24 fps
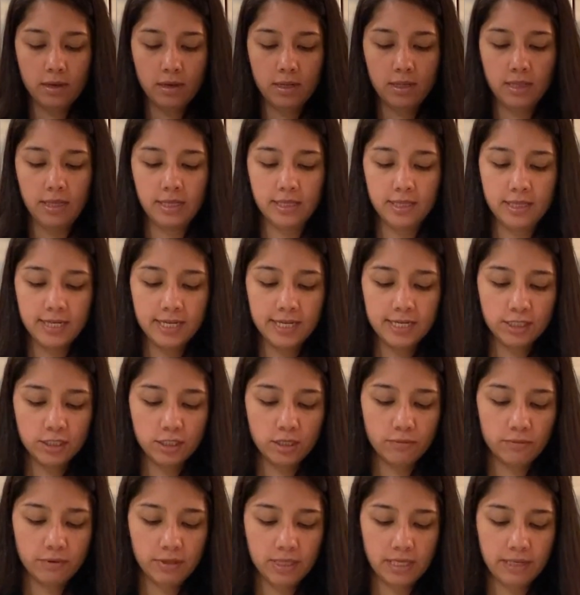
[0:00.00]
like this
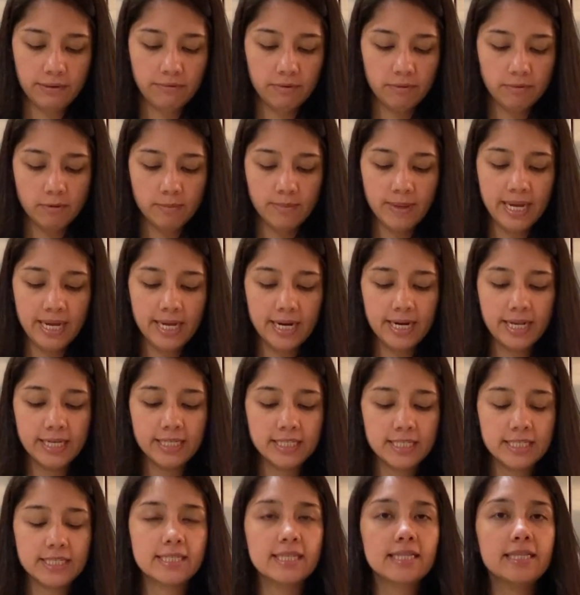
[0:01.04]
or with a rubber band, and
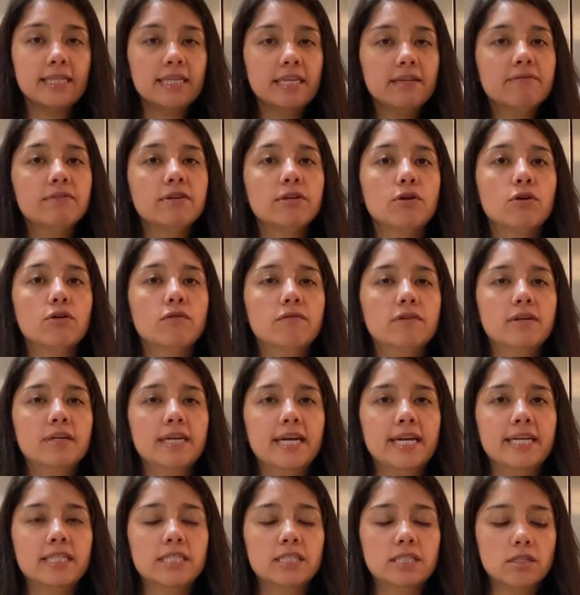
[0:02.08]
just leave it
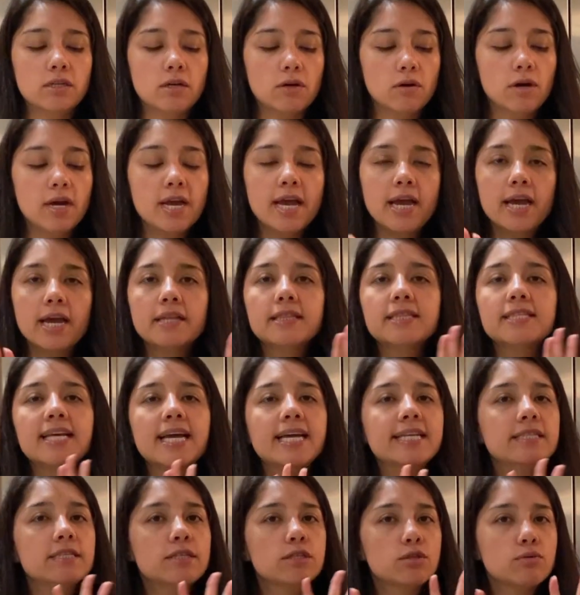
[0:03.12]
overnight. So
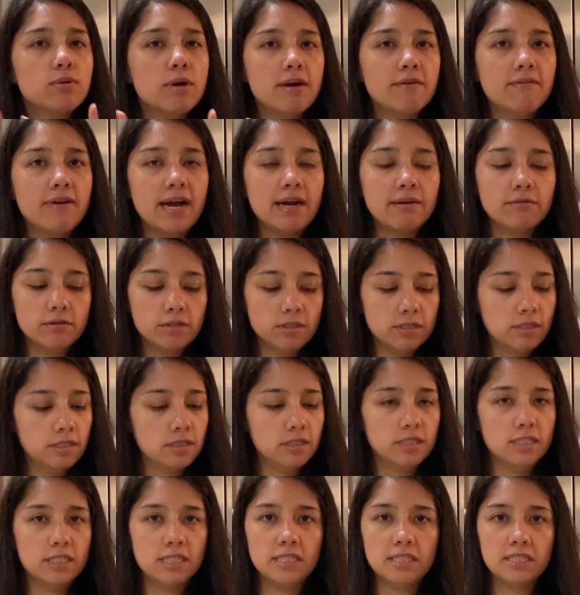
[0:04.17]
10 to 12
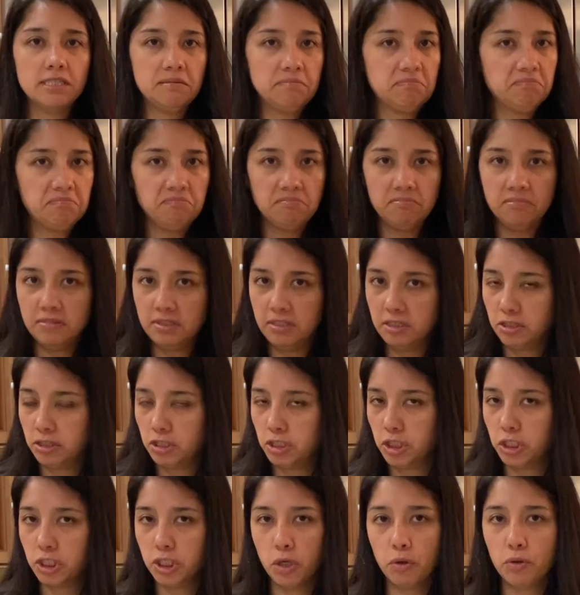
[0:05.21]
hours, just
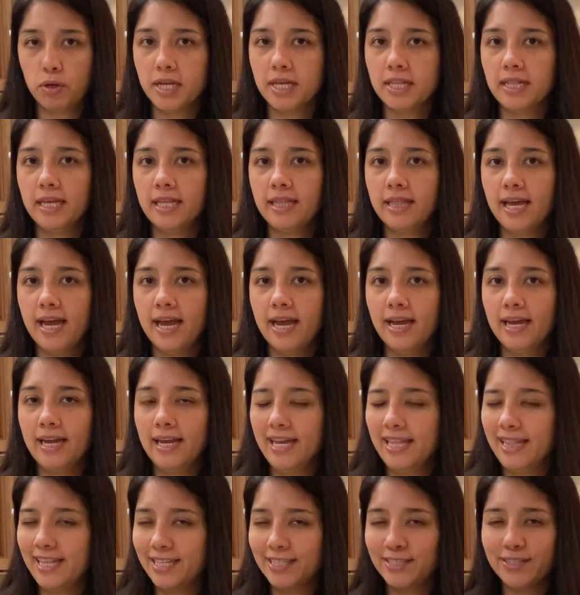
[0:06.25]
soak it like that,
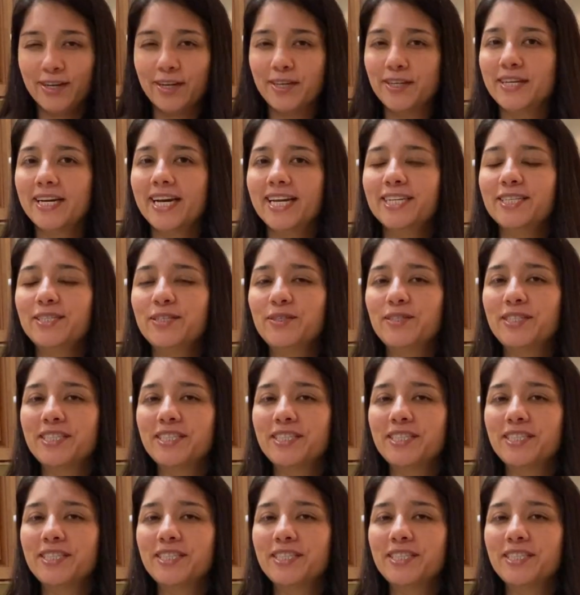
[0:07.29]
and that's all you gotta do to